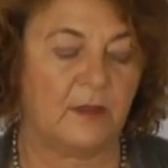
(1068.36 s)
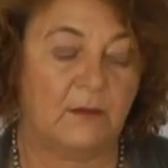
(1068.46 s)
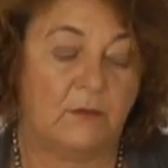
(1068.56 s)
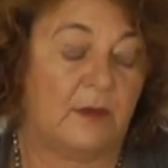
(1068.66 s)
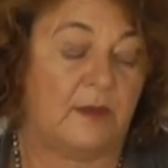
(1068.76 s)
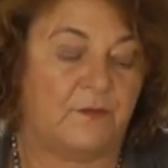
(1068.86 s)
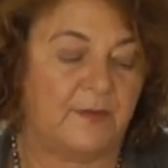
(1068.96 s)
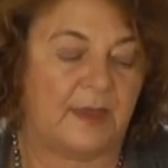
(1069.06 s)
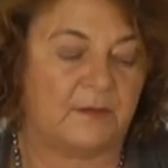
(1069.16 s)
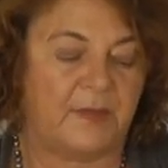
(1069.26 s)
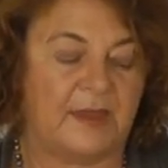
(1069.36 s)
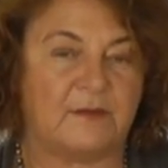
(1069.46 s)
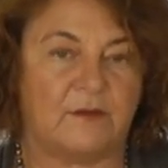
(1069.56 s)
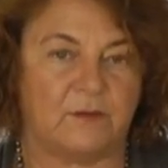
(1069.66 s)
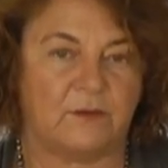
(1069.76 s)
or even get
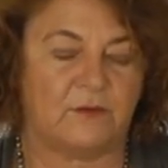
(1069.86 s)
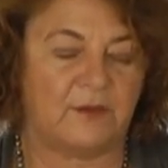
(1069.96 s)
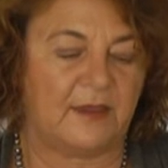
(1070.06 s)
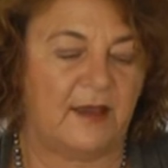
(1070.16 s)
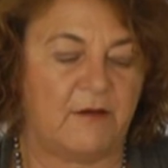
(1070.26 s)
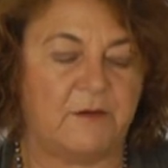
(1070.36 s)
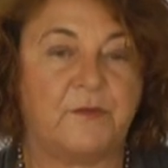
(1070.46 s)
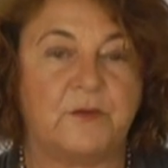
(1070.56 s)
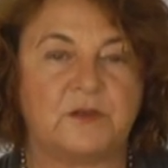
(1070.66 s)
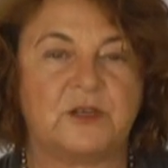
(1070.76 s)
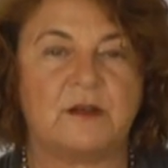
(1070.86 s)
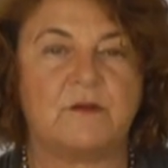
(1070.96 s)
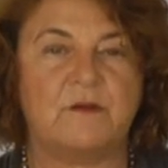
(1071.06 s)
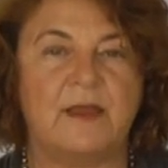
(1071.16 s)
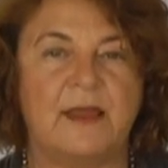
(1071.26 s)
better, although the current future
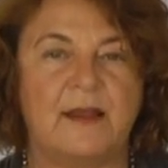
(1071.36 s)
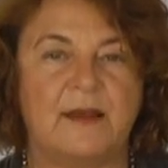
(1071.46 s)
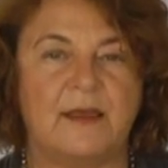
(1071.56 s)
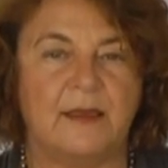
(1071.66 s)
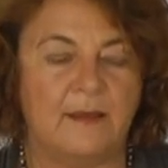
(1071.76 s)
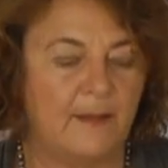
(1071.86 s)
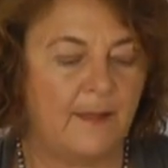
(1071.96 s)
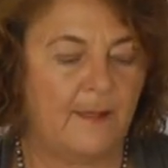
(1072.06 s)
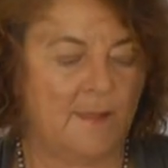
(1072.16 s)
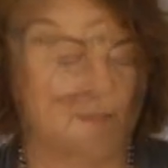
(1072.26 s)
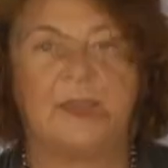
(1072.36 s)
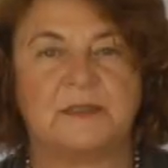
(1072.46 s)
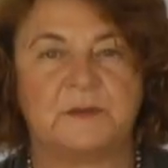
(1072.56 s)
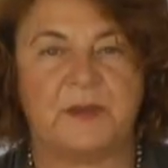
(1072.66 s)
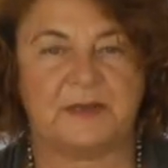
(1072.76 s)
rarely
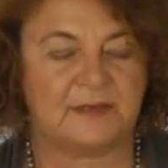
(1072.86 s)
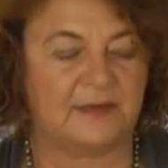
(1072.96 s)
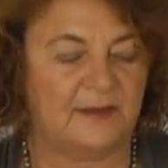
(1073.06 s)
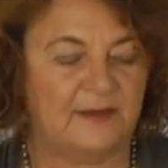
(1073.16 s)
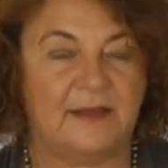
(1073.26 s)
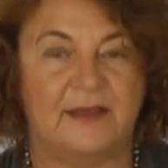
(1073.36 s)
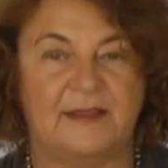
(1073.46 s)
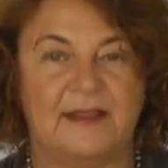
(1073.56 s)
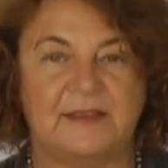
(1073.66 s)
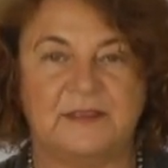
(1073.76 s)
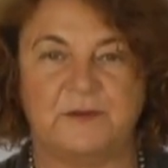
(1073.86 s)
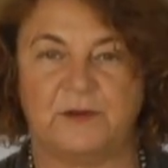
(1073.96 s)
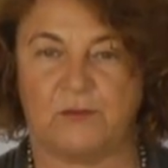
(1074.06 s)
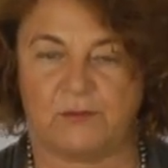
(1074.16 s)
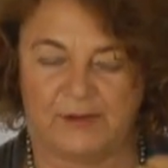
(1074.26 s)
gets better unless we
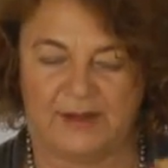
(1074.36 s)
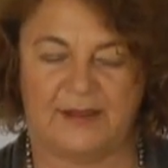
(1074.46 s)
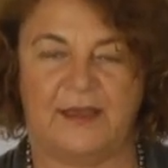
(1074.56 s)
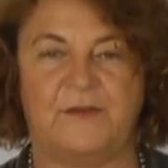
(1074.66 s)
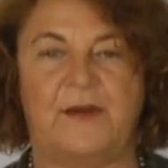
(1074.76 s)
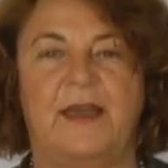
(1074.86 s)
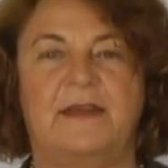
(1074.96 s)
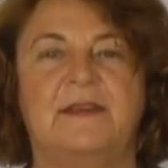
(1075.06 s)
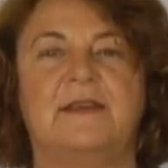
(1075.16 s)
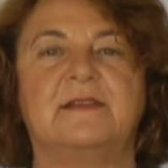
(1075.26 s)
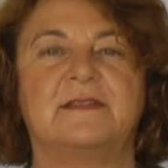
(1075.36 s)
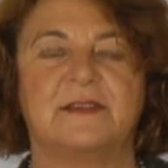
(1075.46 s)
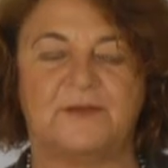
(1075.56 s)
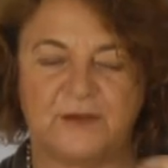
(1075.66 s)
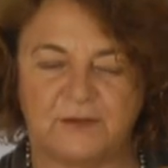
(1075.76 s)
already have ideals
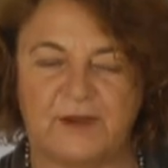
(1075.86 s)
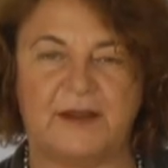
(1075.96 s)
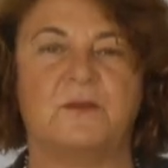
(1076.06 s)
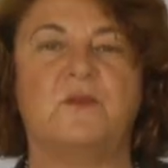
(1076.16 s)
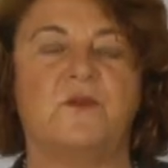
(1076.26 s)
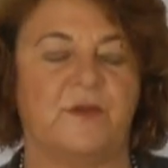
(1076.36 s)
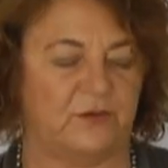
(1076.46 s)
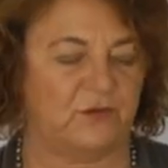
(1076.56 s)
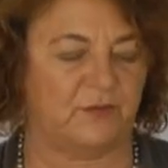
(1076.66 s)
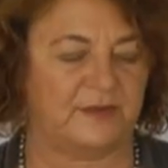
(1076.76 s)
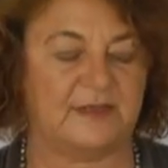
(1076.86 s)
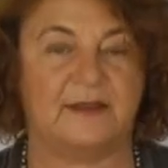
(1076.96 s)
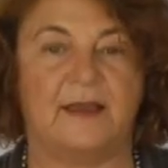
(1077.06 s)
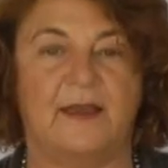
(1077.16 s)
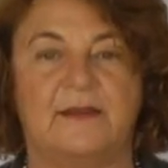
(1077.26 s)
and we are already moving towards
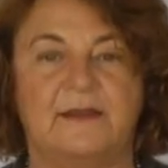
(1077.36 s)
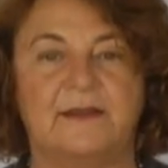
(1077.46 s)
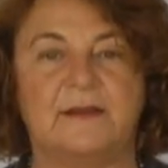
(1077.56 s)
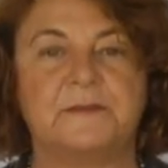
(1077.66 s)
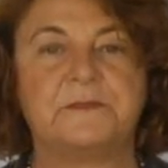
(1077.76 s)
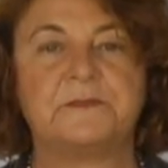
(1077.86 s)
an ideal.